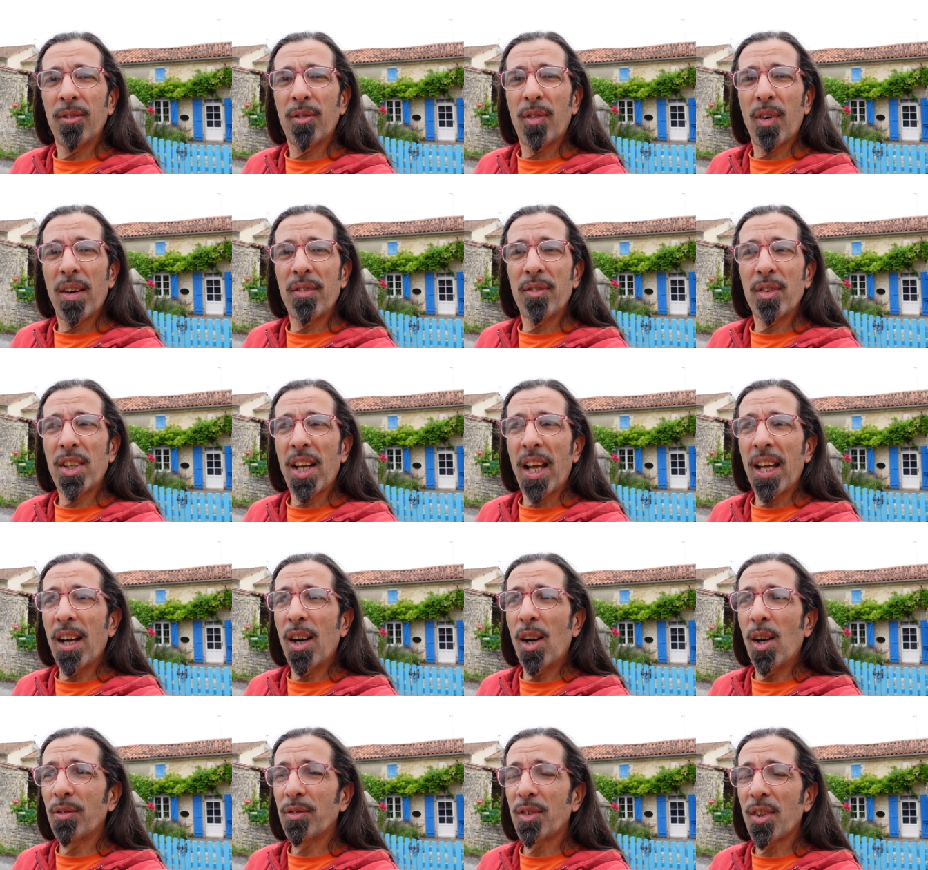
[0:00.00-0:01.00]
For every day
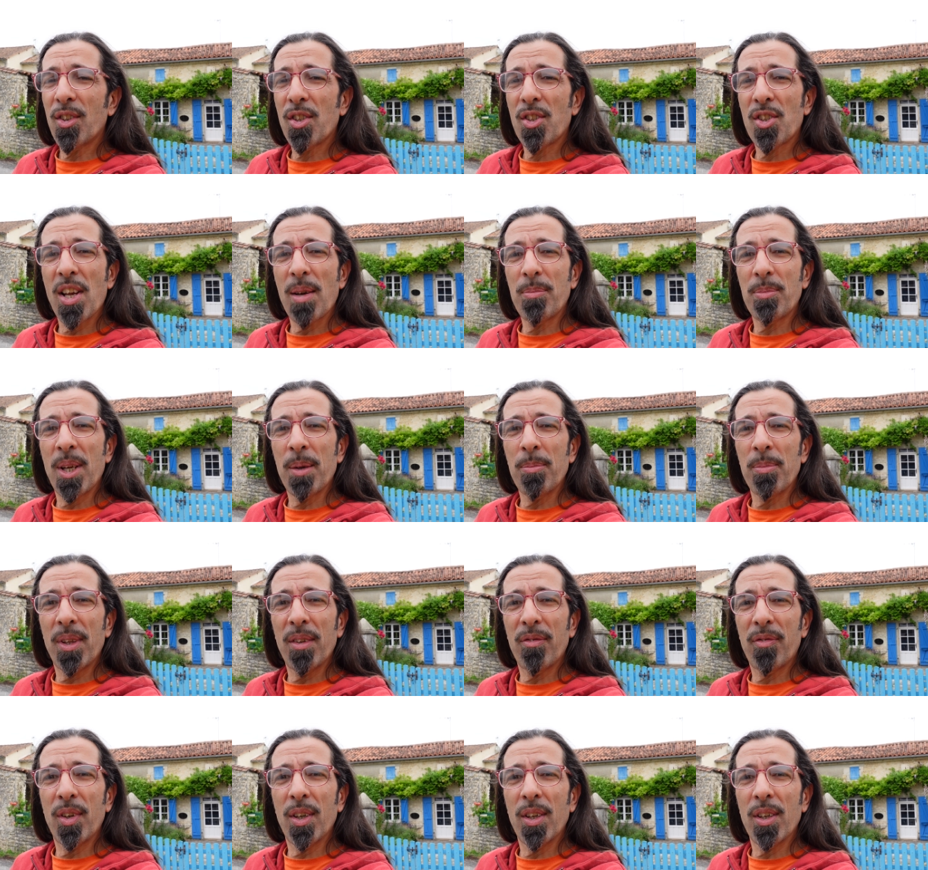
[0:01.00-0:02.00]
after September
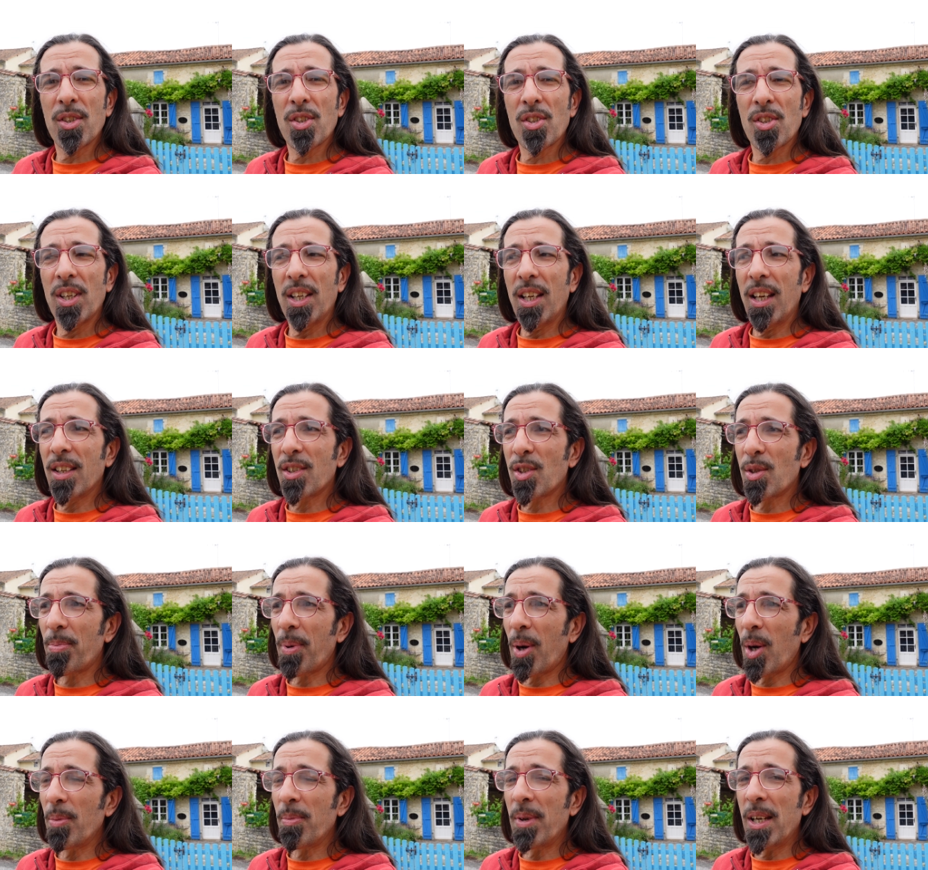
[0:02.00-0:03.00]
the 1st, he has to
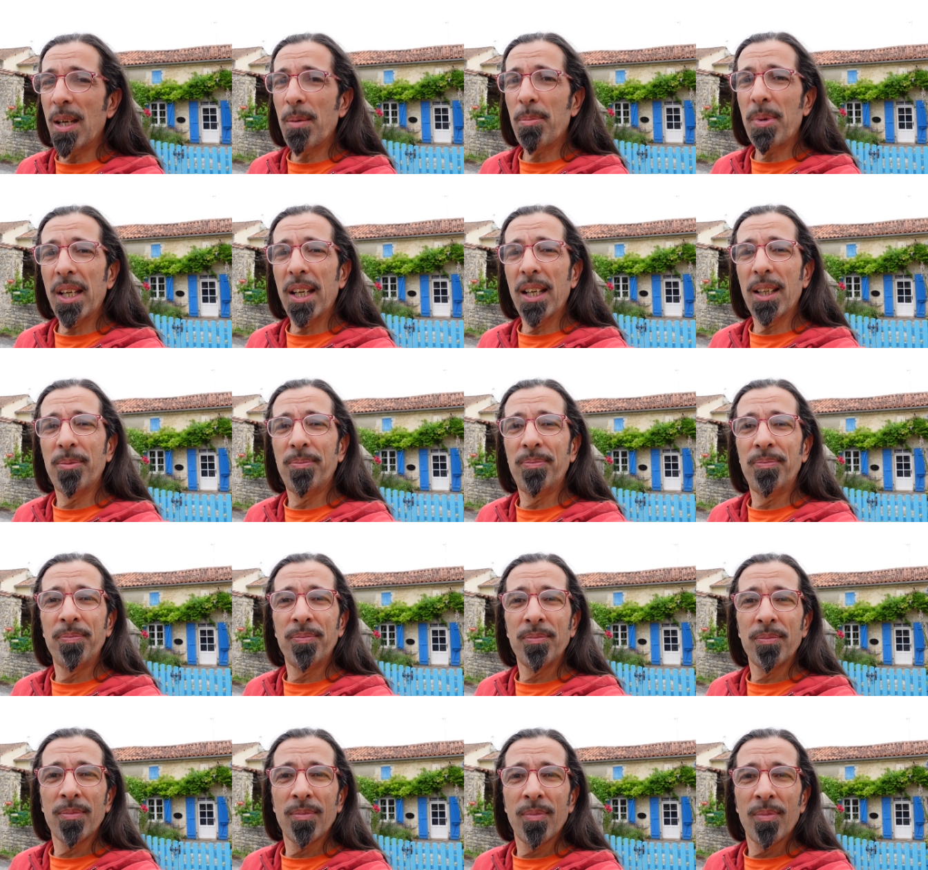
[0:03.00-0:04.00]
buy me a beer.
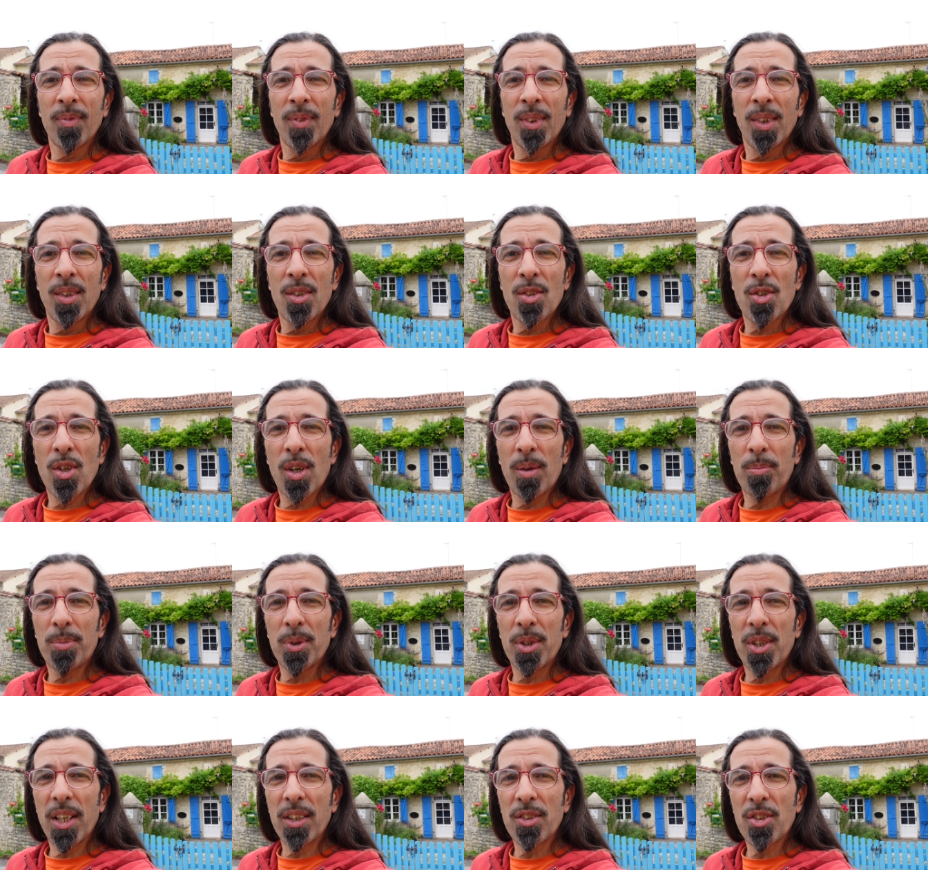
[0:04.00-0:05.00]
So I'm
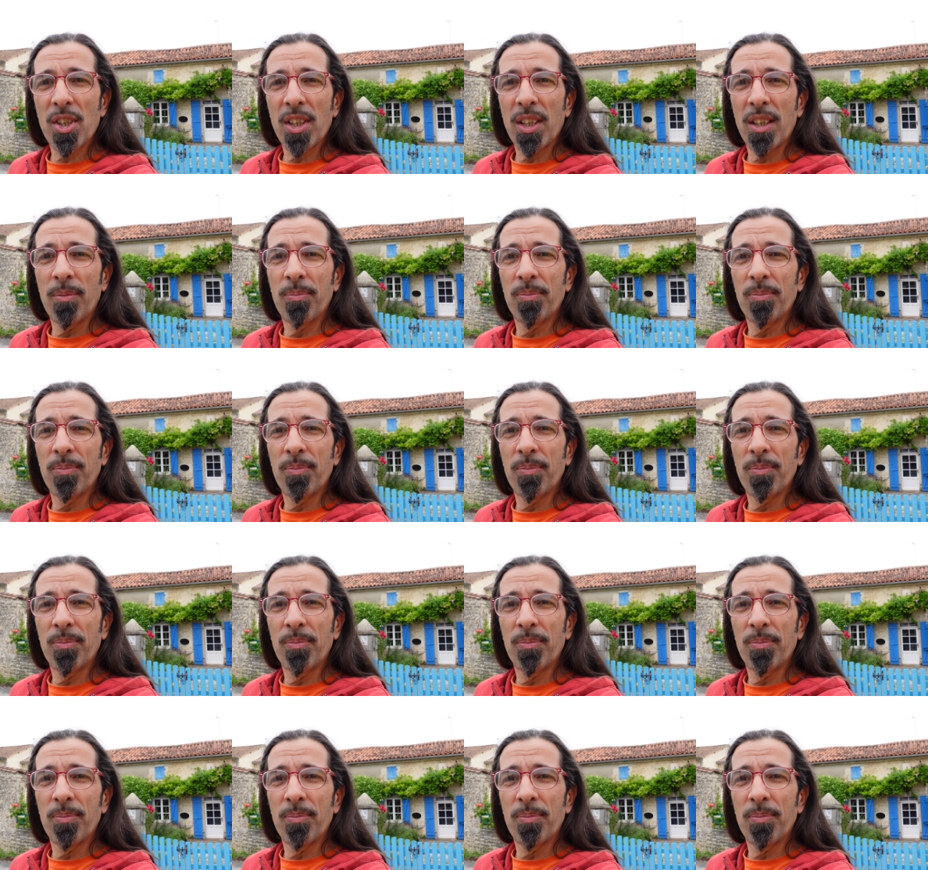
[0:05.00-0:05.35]
predicting